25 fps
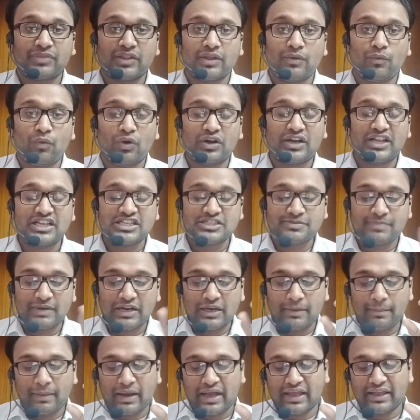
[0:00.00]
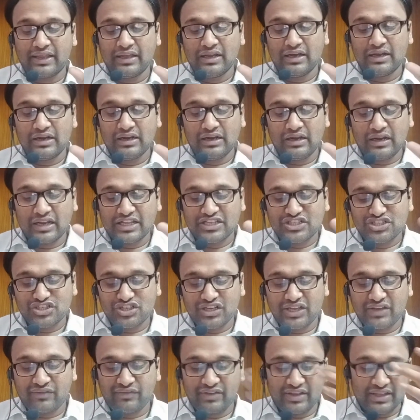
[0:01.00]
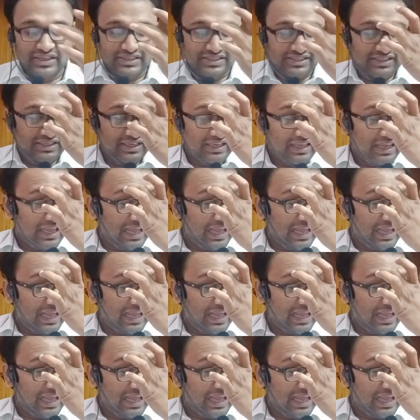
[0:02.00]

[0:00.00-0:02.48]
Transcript: What is meant by lascivious?